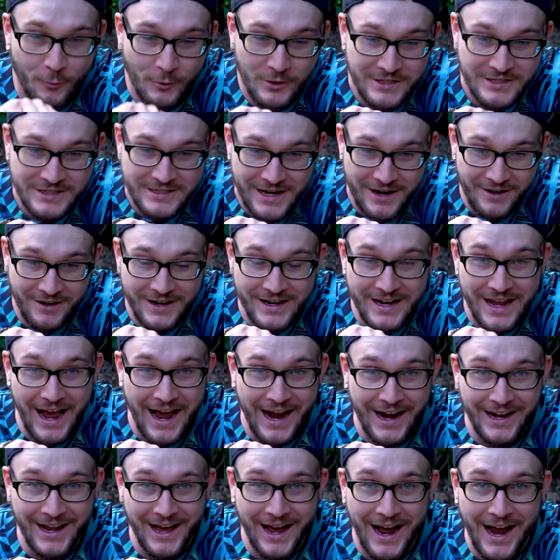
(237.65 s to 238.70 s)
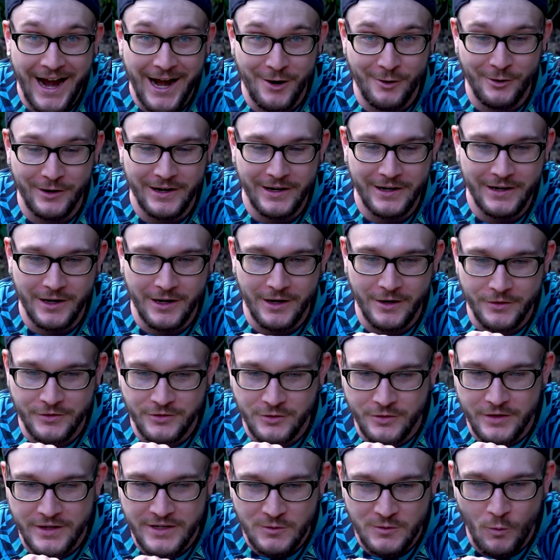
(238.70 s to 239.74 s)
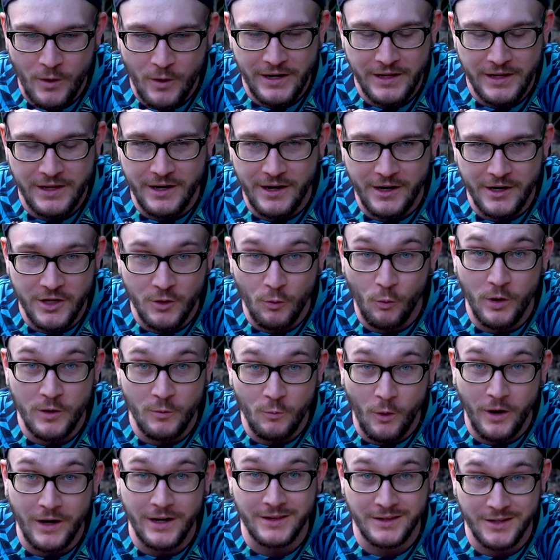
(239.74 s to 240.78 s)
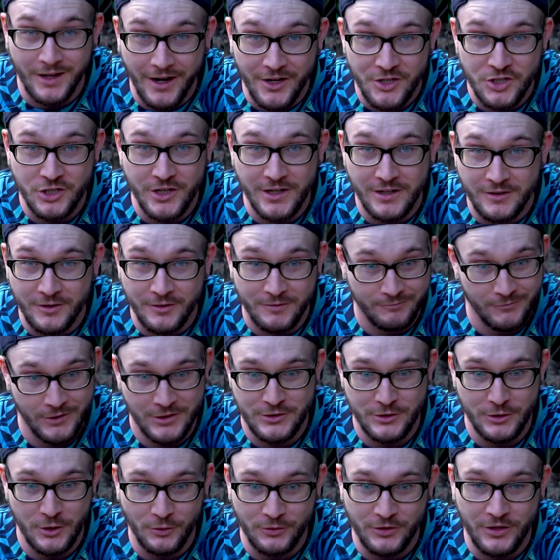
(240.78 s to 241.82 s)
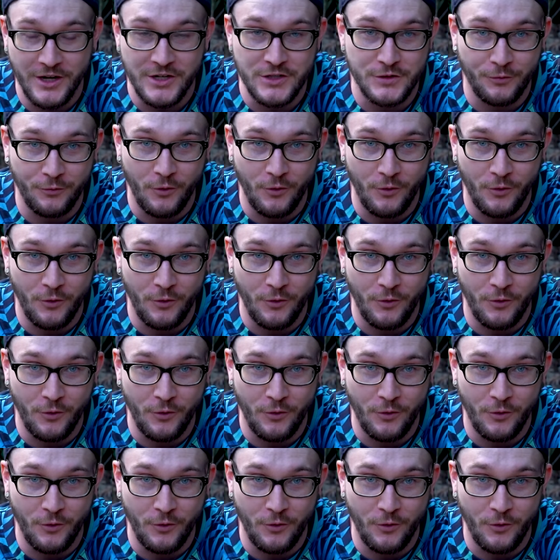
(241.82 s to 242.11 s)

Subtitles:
We're staring eye to eye right here. So this one here, you wouldn't want to touch it because you don't touch